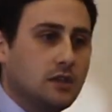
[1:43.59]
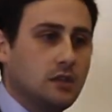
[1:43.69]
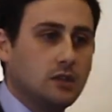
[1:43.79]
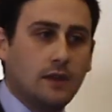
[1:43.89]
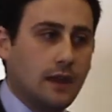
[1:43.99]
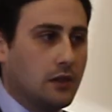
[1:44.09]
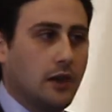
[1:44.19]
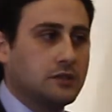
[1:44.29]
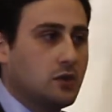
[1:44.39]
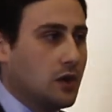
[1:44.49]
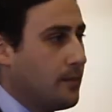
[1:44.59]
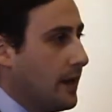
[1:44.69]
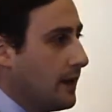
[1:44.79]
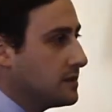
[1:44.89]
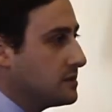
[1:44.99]
Did they get lost in your
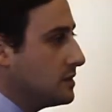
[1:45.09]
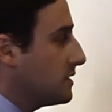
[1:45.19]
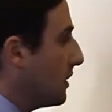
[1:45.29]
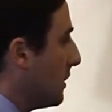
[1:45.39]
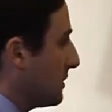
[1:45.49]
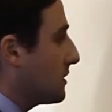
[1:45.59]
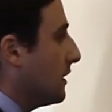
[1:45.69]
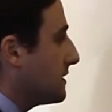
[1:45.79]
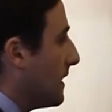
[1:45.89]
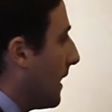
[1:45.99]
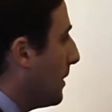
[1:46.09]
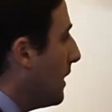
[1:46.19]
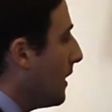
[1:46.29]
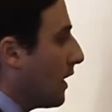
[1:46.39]
inbox? Did you discuss them?